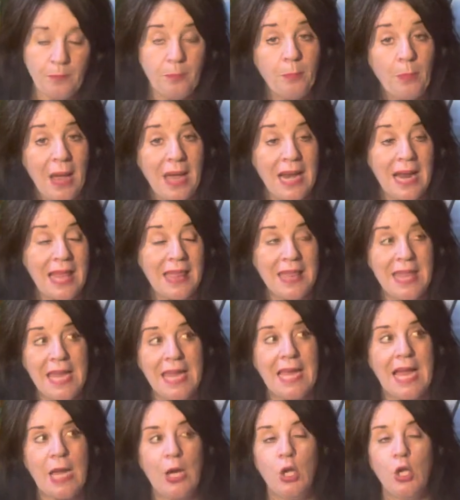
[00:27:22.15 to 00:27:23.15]
But I
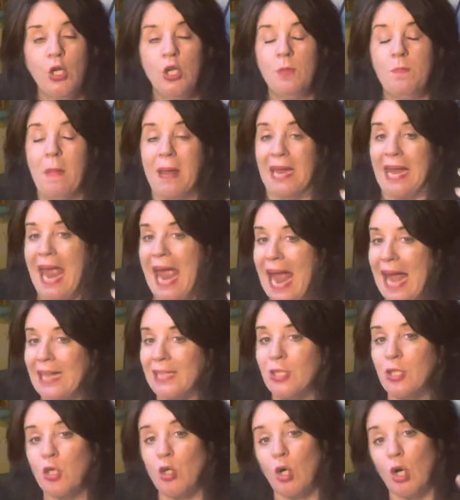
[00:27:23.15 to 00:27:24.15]
think I could make
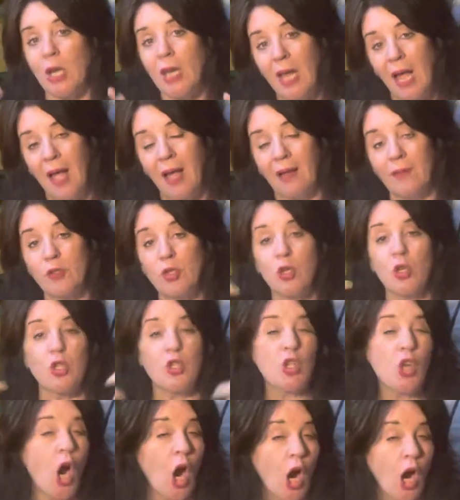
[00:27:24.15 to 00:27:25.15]
hats or gloves or
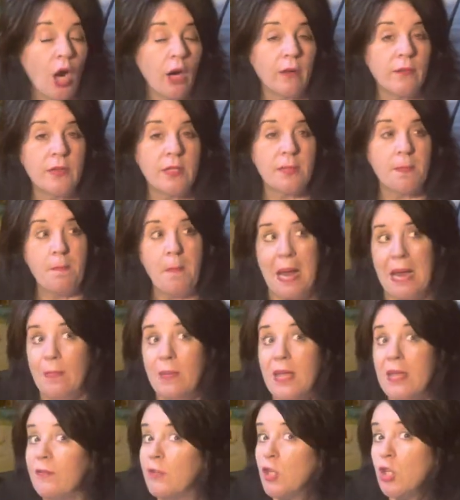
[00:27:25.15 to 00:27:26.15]
scarves,
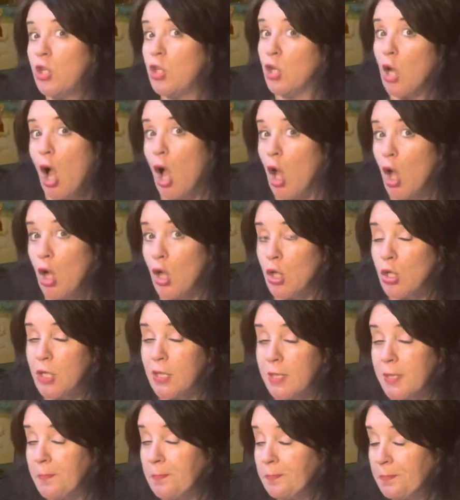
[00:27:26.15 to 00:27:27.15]
maybe even
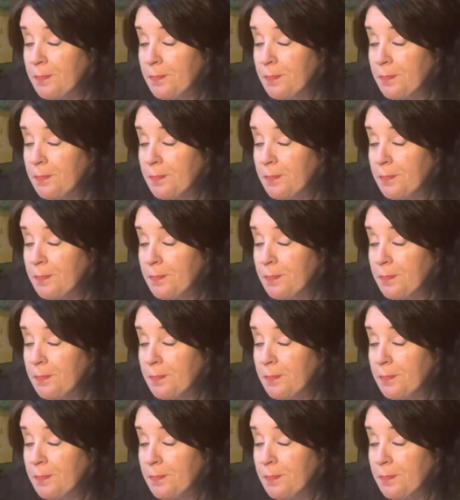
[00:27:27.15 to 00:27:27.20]
shawls.